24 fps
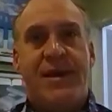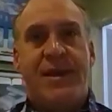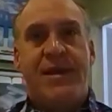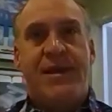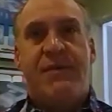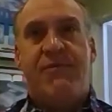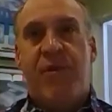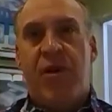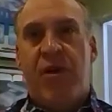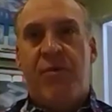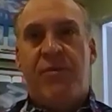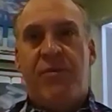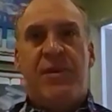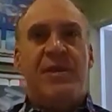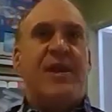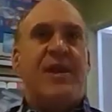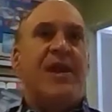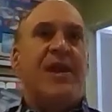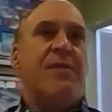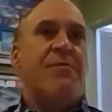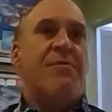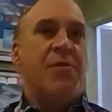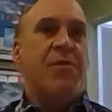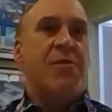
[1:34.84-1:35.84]
development
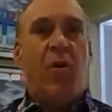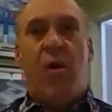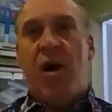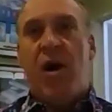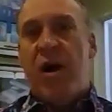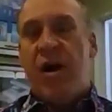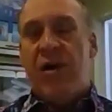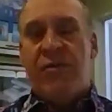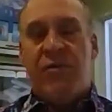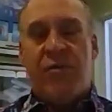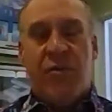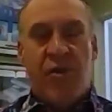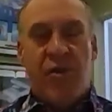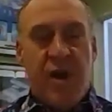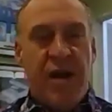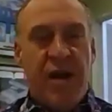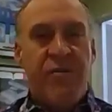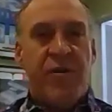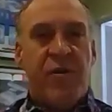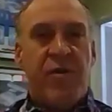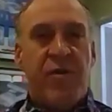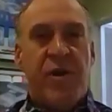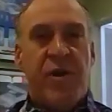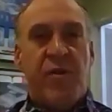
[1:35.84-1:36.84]
team go on
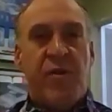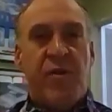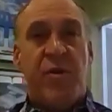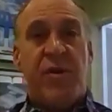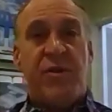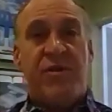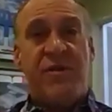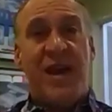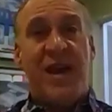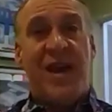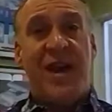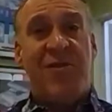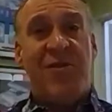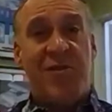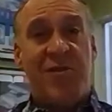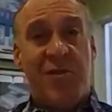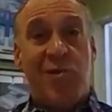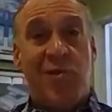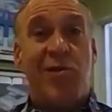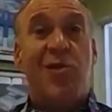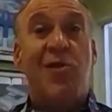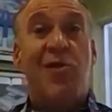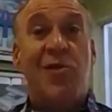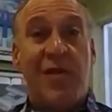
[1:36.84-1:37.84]
forever. It was to actually
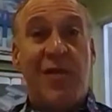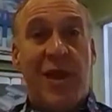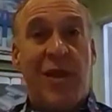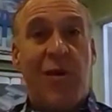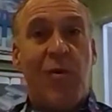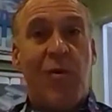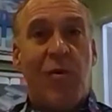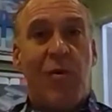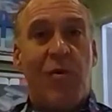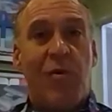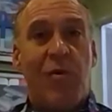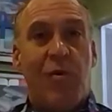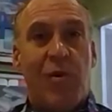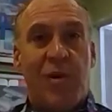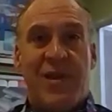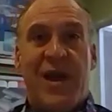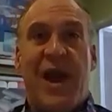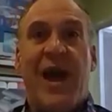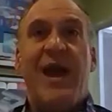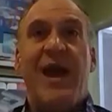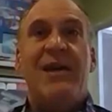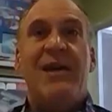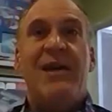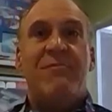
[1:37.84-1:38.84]
learn, like, was
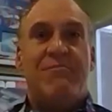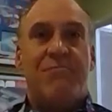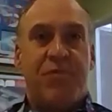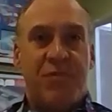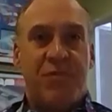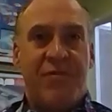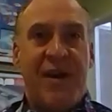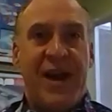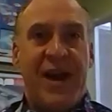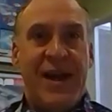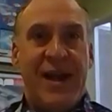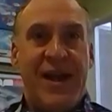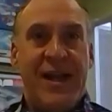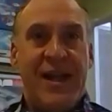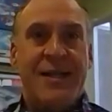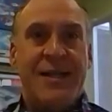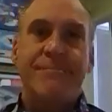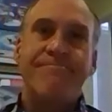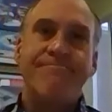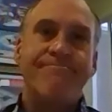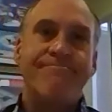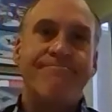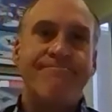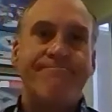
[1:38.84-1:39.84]
I
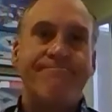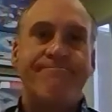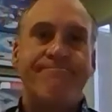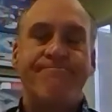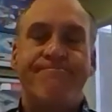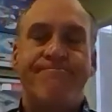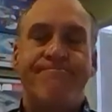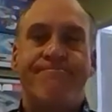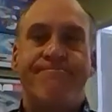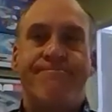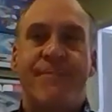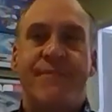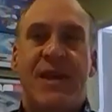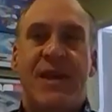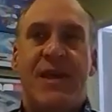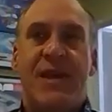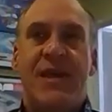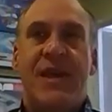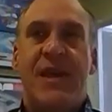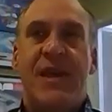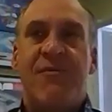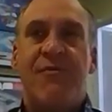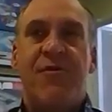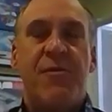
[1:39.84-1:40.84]
providing
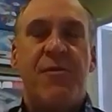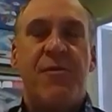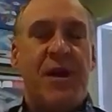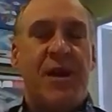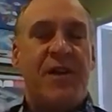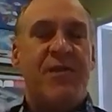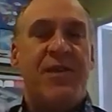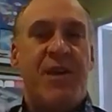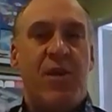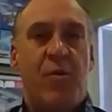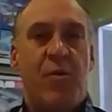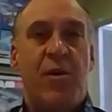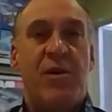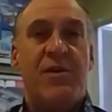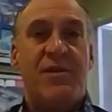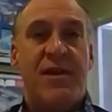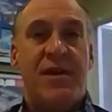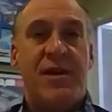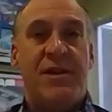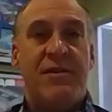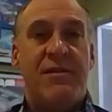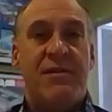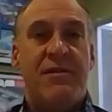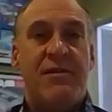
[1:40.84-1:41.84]
information that
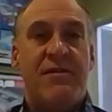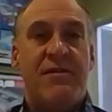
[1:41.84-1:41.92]
wasn't